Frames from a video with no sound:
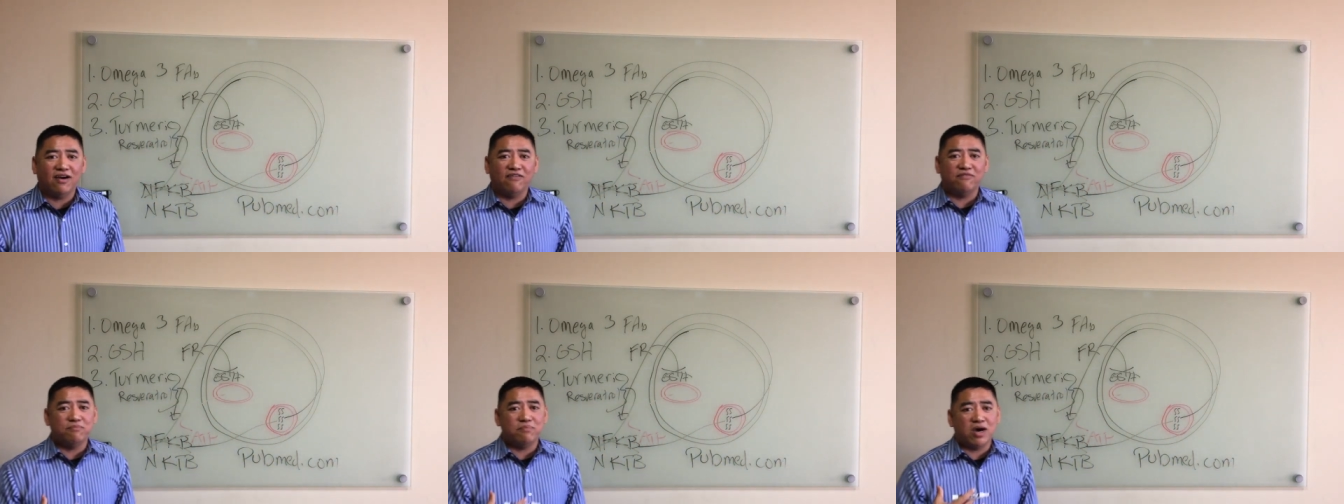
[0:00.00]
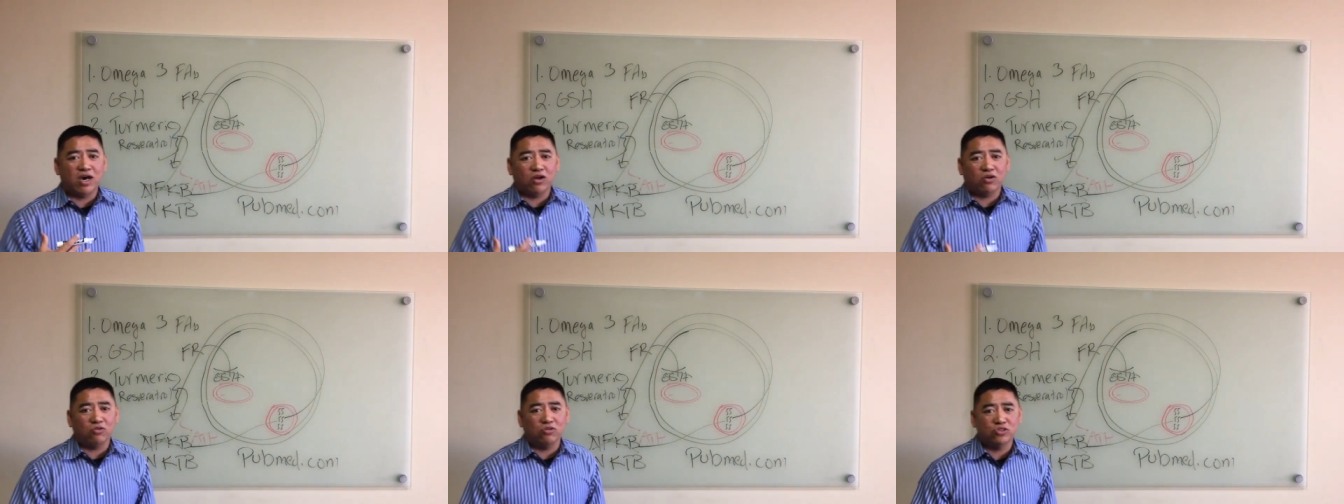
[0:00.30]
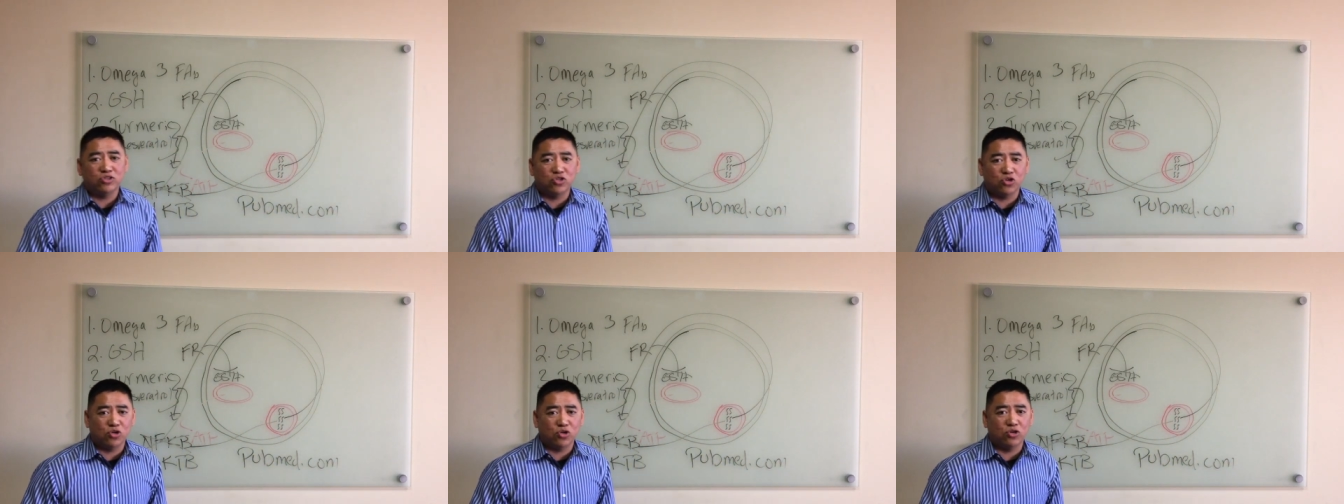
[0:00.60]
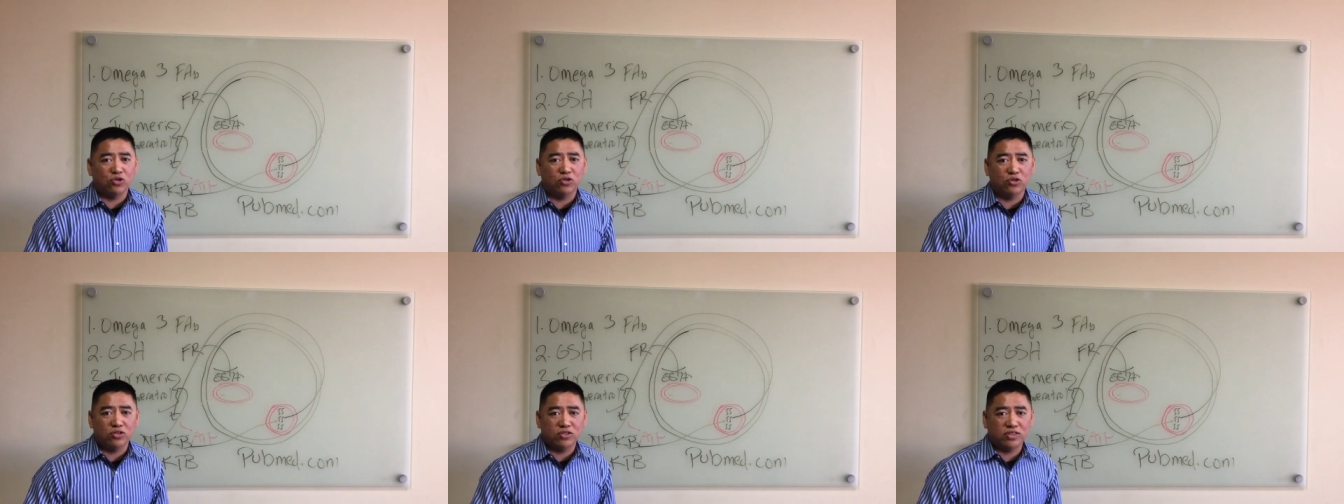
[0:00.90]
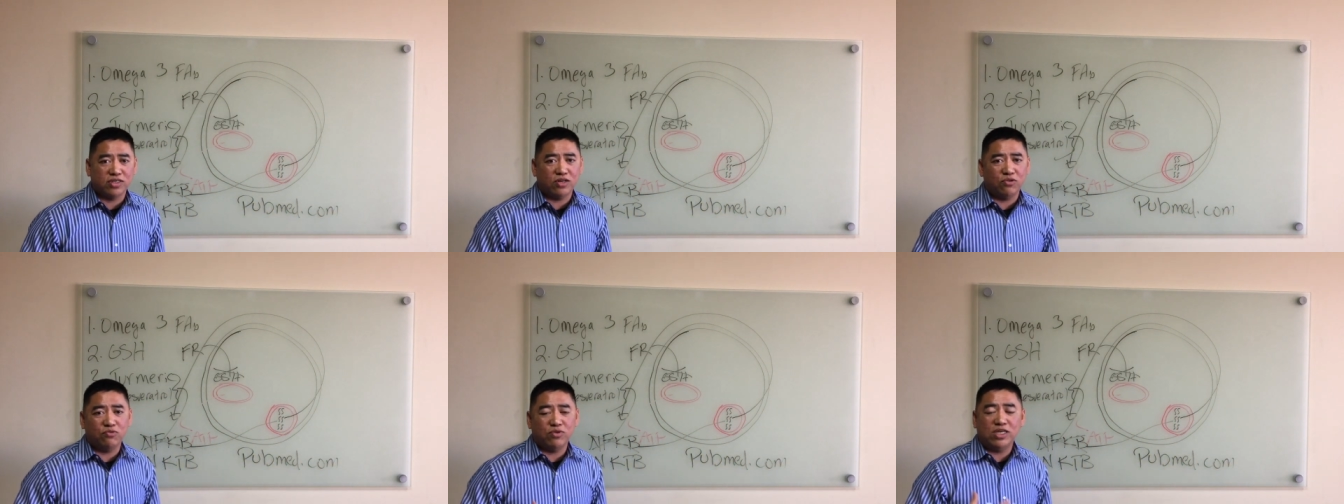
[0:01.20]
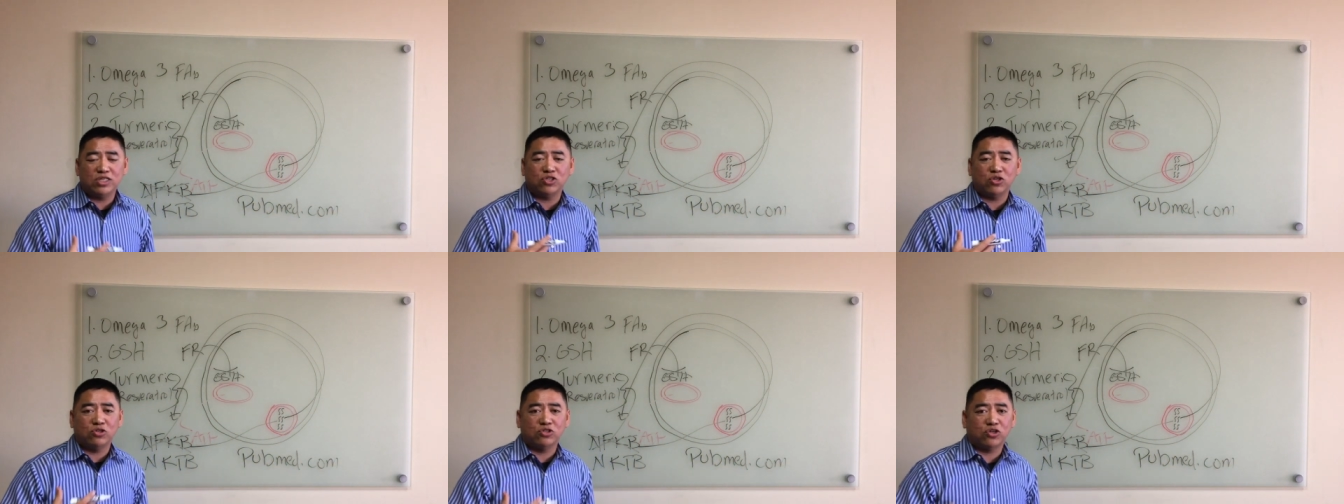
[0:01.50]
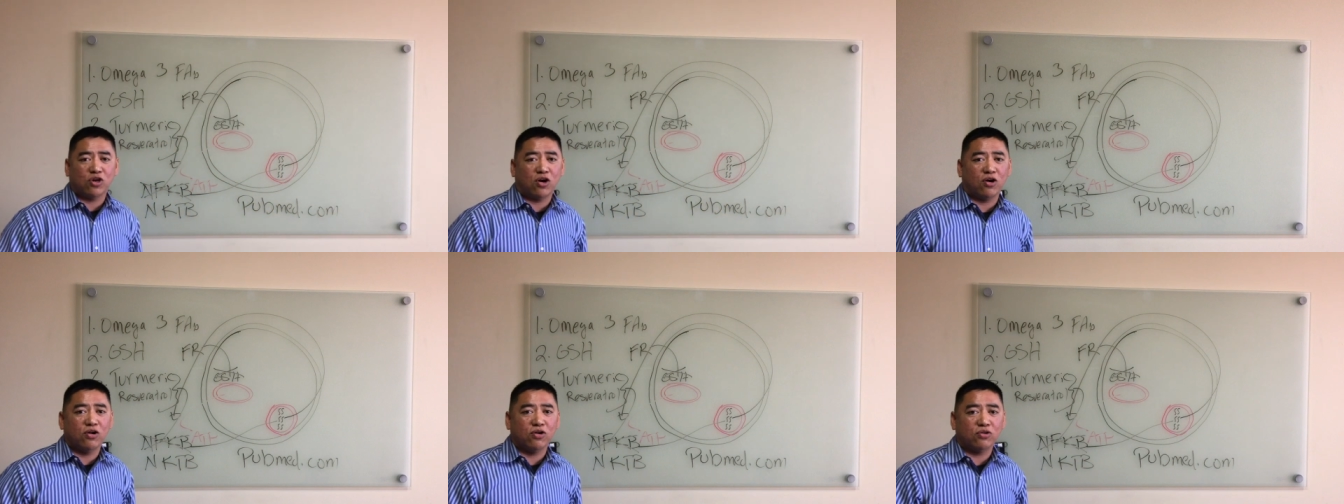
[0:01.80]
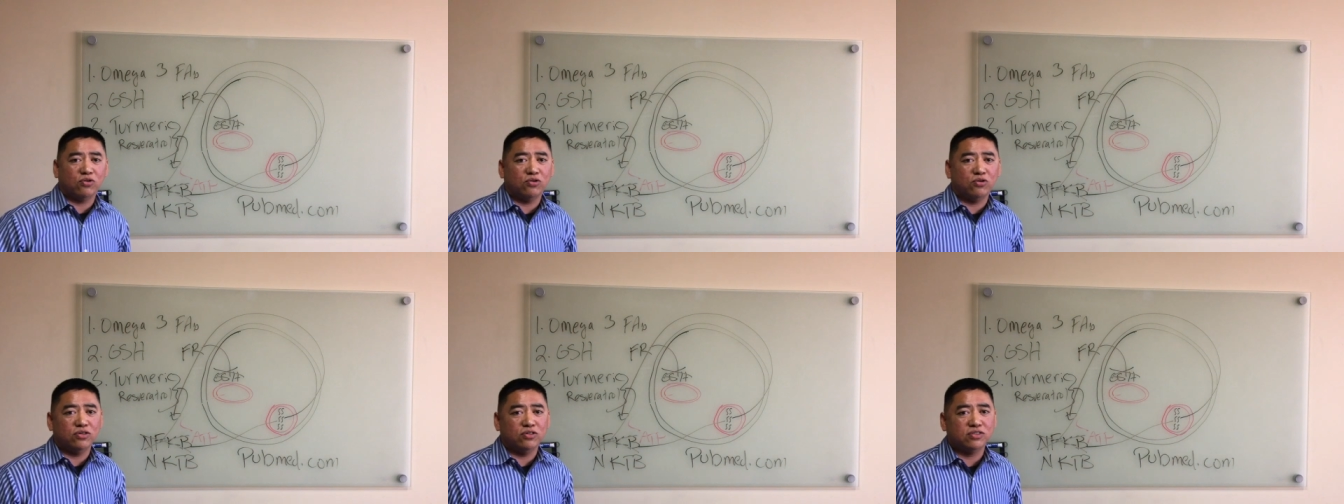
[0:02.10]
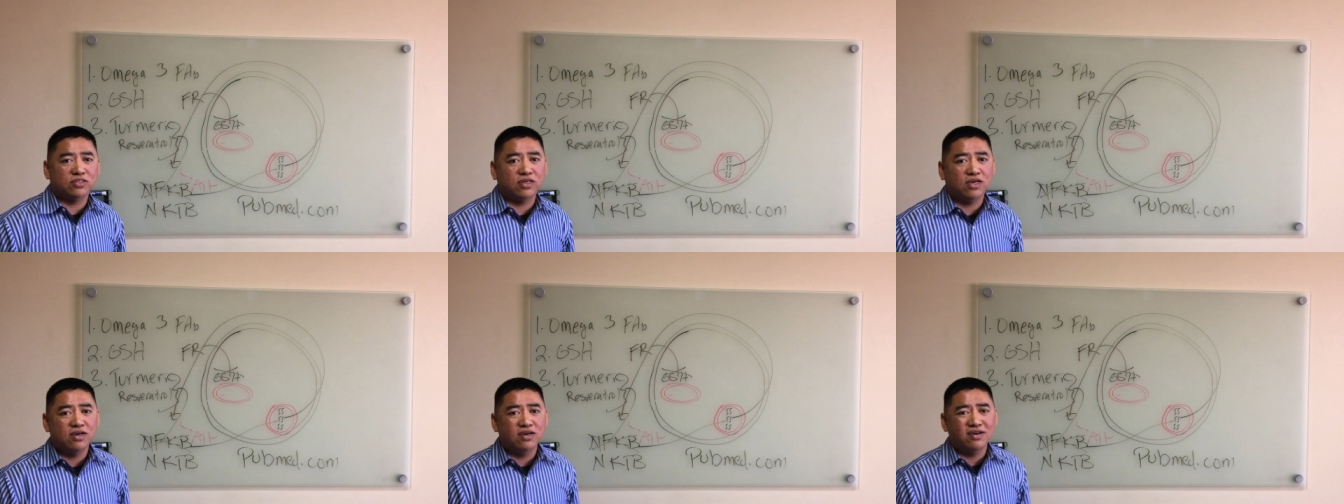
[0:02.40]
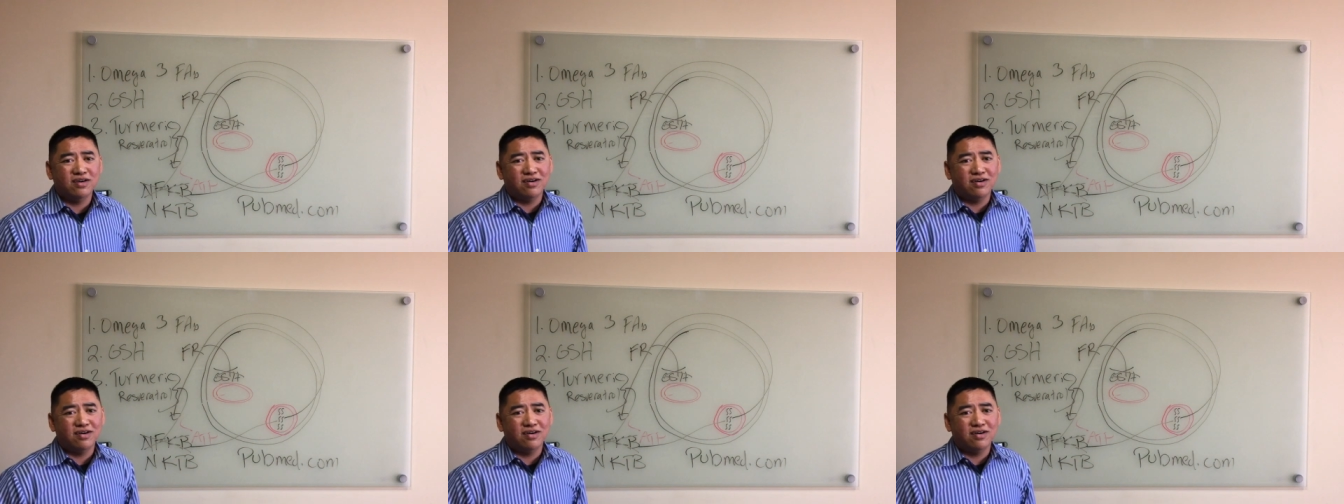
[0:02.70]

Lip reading: of medical journals and research articles